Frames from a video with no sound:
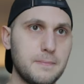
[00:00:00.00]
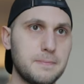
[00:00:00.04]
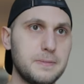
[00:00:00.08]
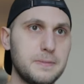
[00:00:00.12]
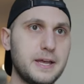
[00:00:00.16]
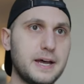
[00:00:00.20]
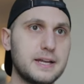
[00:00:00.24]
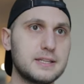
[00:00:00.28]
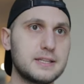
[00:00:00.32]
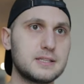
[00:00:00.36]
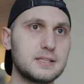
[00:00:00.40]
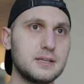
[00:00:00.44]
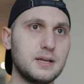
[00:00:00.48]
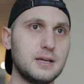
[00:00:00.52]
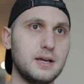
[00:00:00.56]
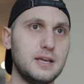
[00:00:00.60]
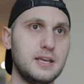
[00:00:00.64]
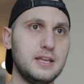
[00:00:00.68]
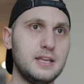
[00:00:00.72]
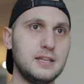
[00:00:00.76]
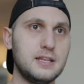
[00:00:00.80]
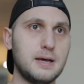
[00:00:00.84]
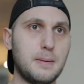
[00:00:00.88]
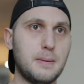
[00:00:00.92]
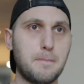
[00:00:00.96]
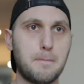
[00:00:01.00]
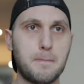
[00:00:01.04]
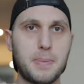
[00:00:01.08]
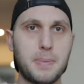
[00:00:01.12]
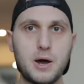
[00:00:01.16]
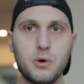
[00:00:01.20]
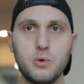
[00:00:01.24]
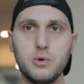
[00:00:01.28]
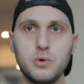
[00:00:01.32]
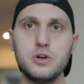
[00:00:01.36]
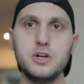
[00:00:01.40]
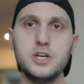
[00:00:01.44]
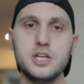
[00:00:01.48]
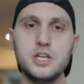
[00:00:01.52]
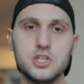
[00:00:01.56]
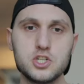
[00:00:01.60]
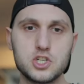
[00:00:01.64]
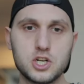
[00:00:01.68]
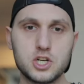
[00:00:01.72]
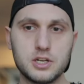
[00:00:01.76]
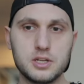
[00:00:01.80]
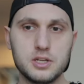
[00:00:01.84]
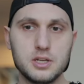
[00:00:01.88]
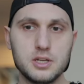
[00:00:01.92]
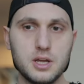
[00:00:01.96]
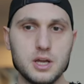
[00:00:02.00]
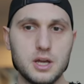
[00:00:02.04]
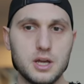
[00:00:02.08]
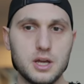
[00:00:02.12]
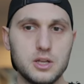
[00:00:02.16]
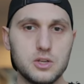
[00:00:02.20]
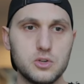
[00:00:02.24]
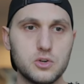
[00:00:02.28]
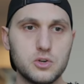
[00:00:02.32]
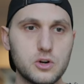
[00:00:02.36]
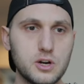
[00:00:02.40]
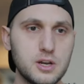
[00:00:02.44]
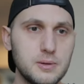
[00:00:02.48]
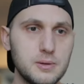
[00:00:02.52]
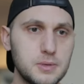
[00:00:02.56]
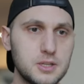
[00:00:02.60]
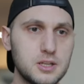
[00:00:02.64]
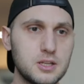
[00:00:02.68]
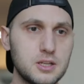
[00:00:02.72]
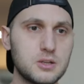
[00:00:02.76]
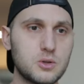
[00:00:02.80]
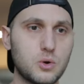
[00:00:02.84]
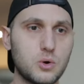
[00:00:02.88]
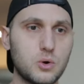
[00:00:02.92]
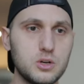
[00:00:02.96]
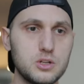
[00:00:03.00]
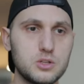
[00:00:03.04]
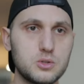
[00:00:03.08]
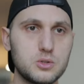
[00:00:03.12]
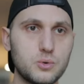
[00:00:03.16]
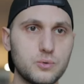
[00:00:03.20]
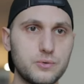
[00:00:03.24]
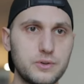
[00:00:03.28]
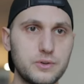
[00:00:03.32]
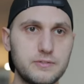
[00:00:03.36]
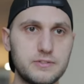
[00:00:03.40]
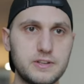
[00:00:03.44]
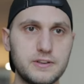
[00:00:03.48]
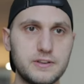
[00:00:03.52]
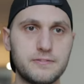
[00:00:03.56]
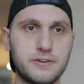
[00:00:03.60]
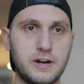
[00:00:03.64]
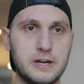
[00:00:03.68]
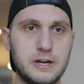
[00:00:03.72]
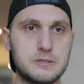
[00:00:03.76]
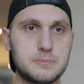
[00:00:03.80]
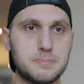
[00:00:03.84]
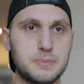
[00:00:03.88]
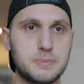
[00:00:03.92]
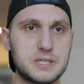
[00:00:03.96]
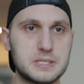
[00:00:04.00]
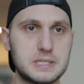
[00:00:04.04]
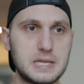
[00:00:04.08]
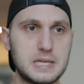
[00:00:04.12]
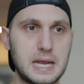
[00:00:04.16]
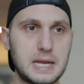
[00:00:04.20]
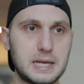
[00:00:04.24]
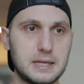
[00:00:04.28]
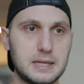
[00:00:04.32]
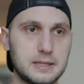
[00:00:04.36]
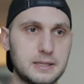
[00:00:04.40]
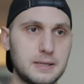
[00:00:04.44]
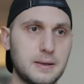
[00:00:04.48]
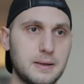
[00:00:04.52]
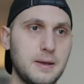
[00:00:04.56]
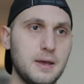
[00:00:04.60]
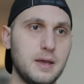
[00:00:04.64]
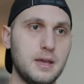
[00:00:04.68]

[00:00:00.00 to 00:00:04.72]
that in the power region you're limited only to 50 frames per second.